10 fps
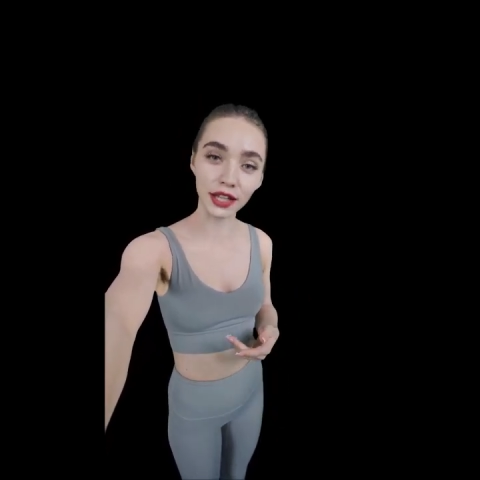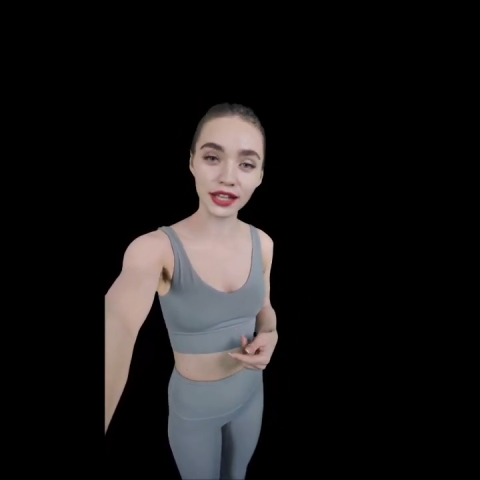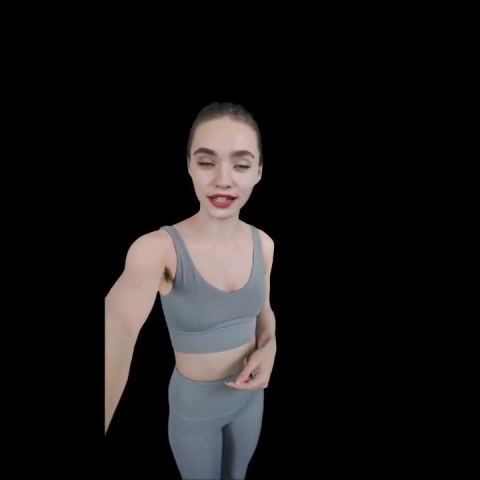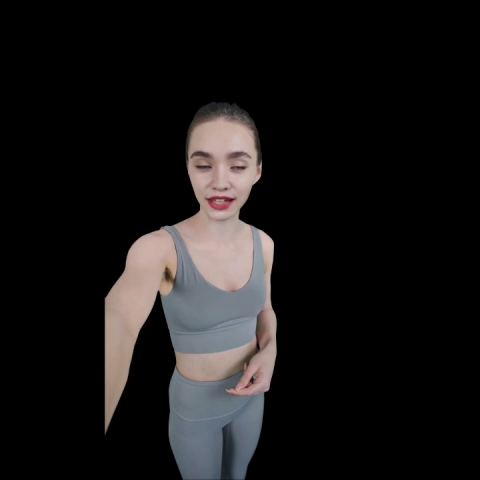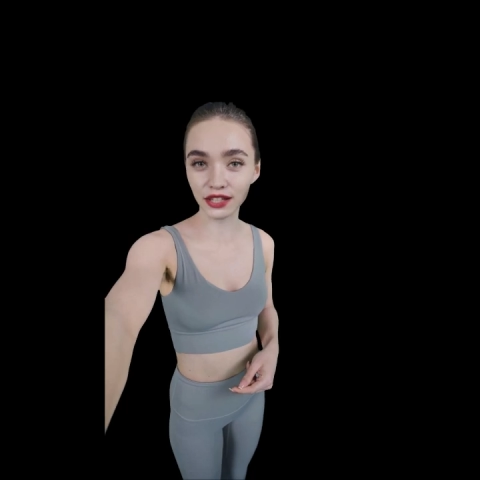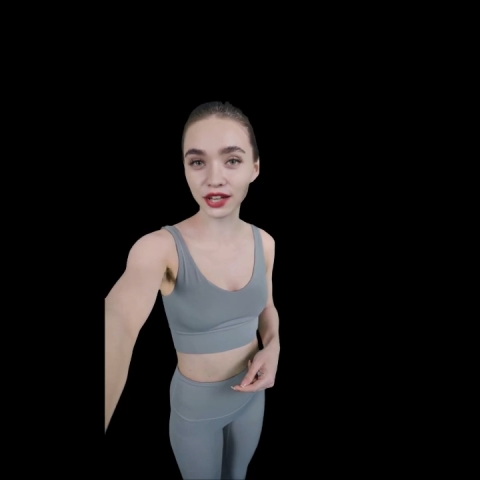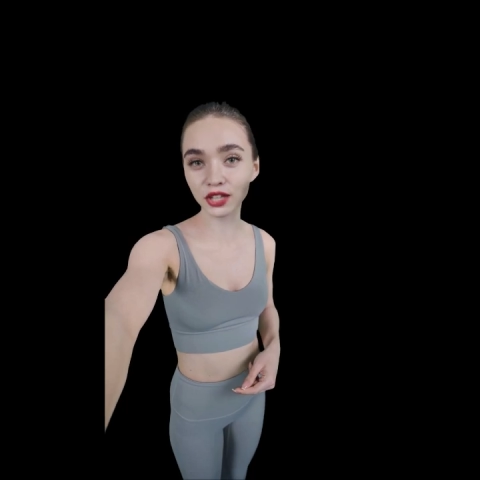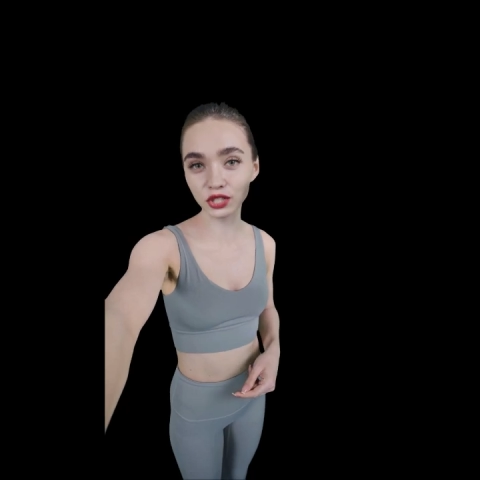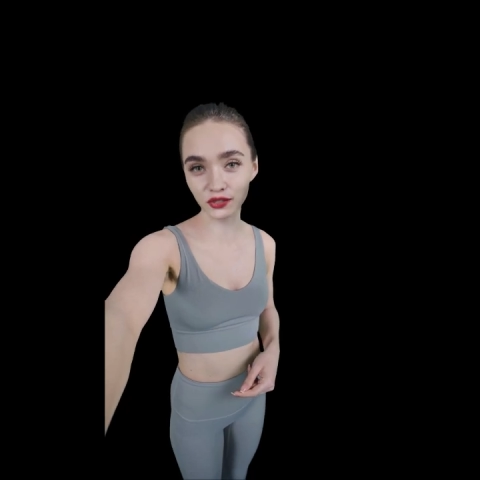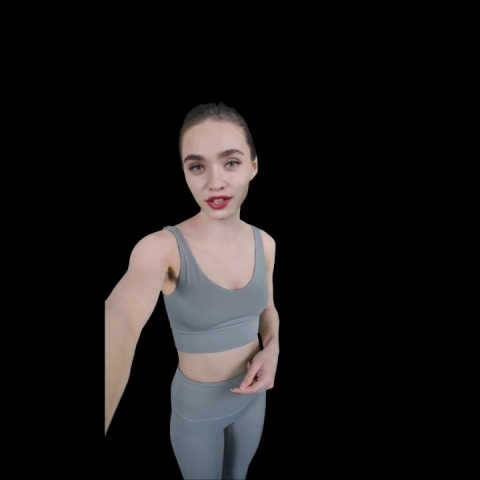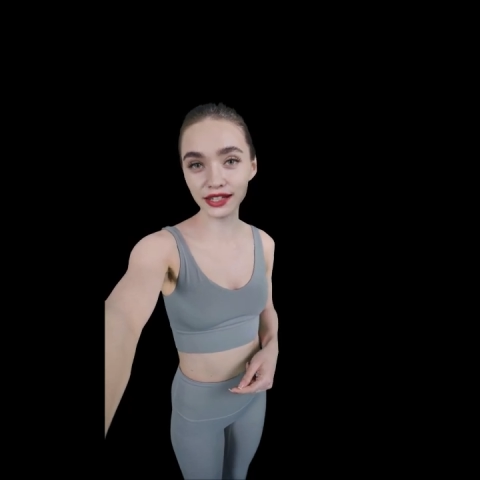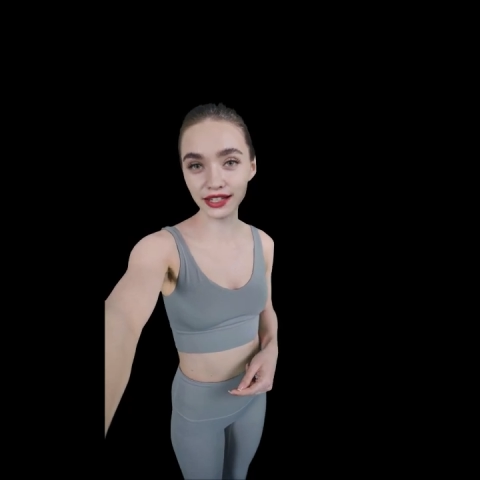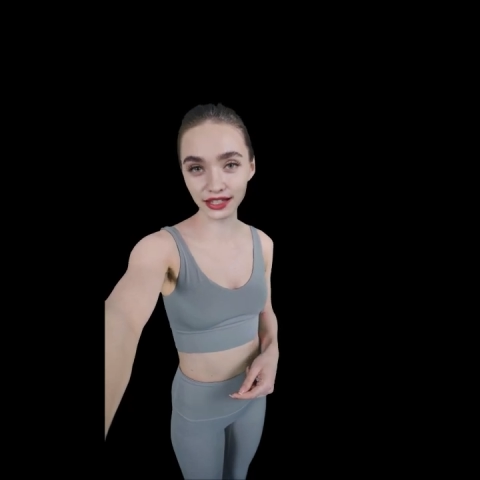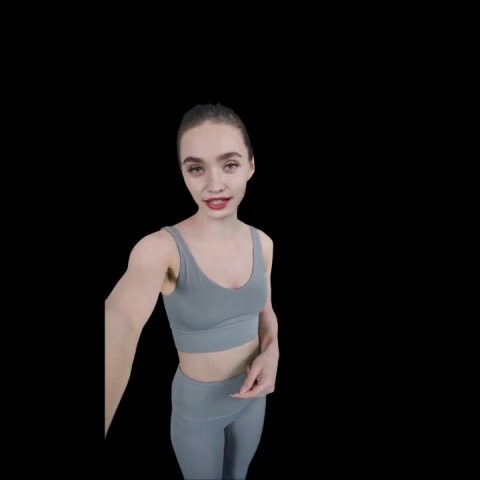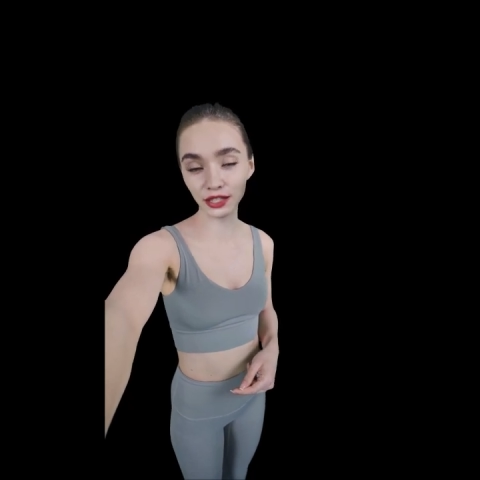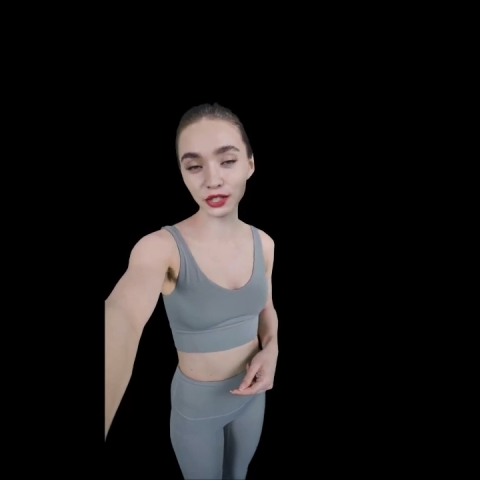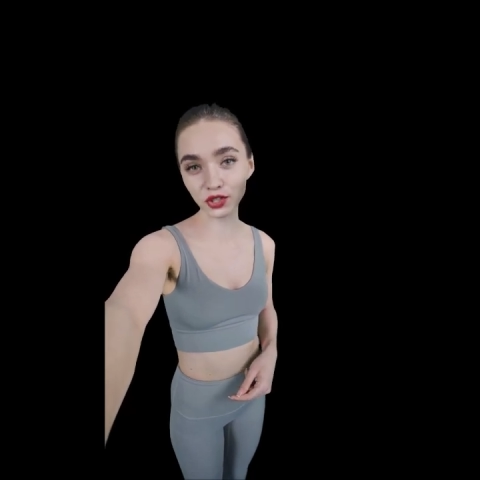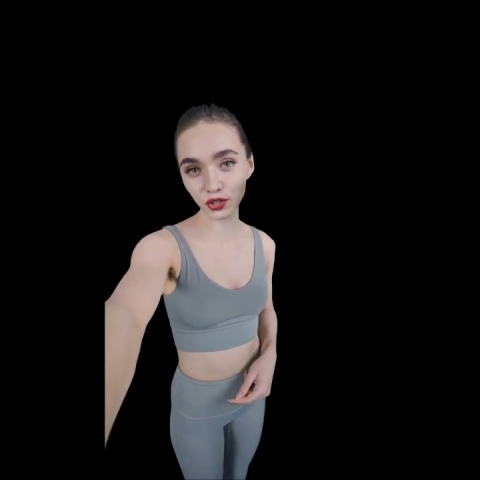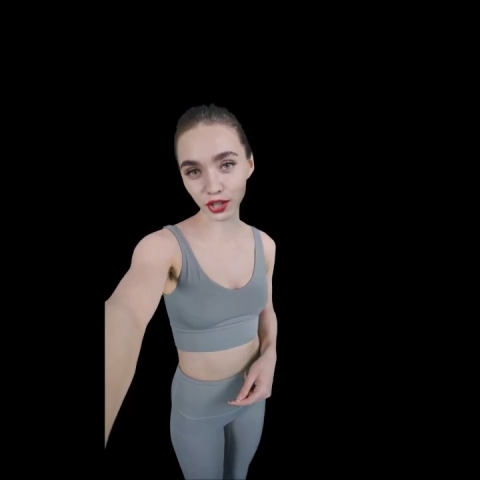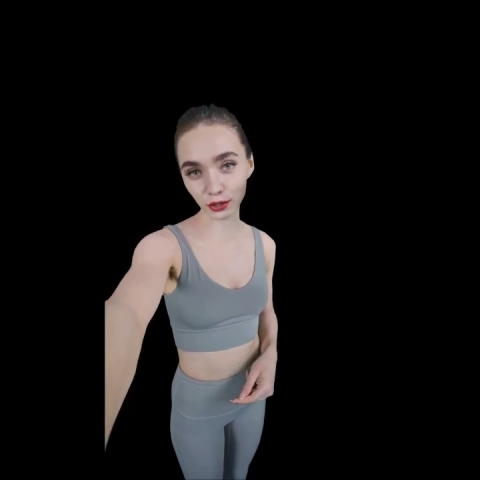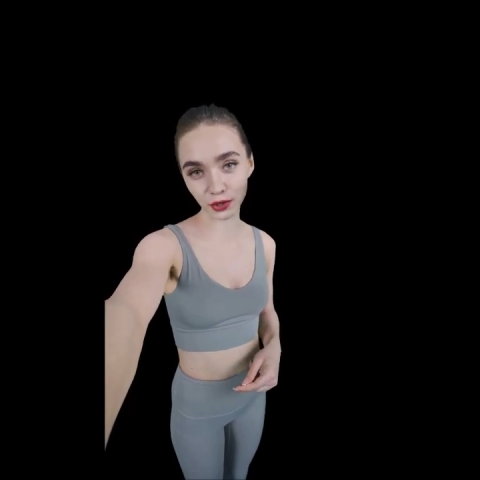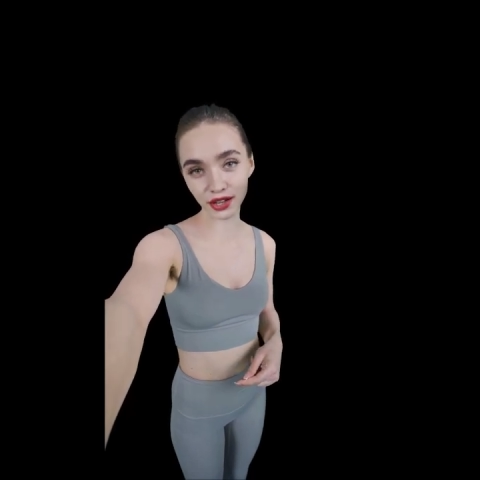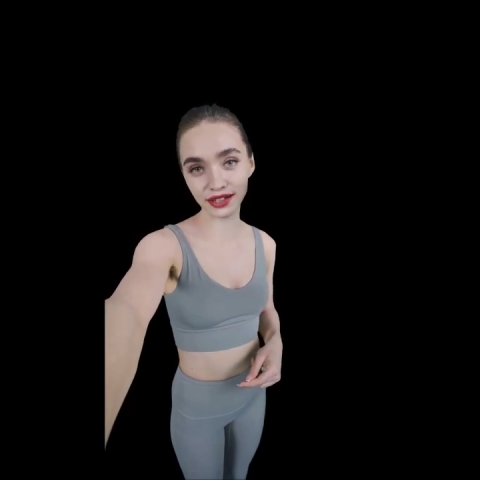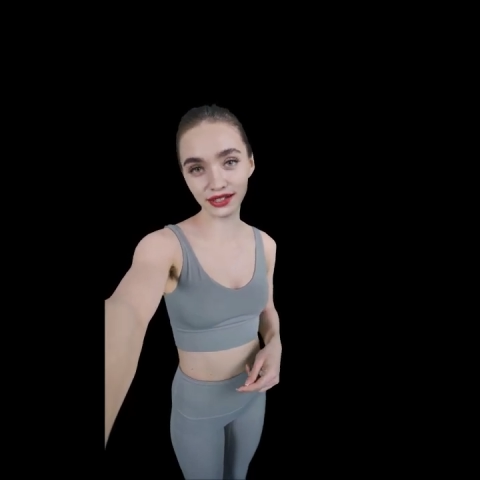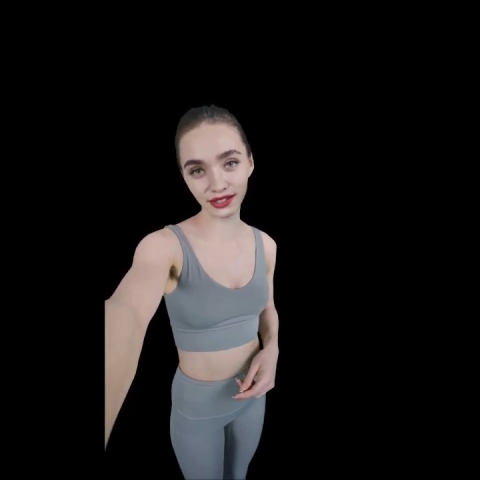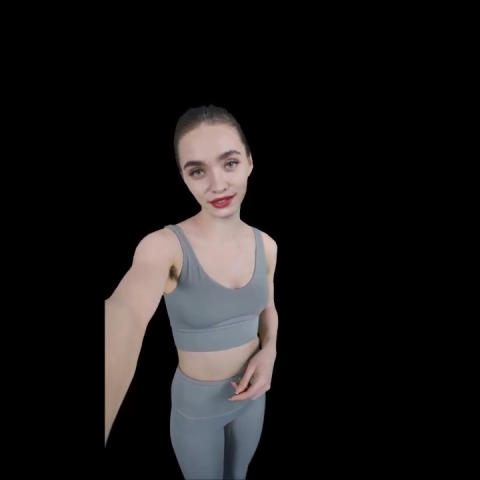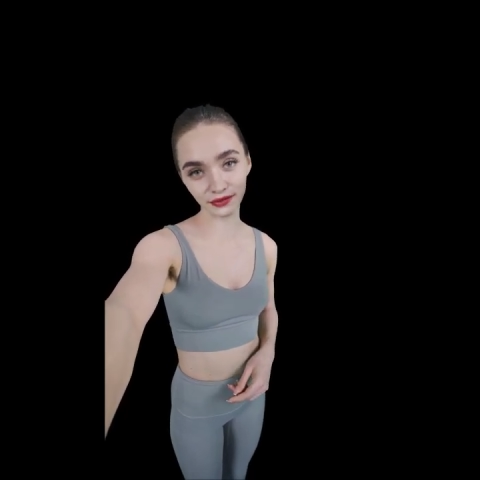adding a touch of elegance to your AirPods.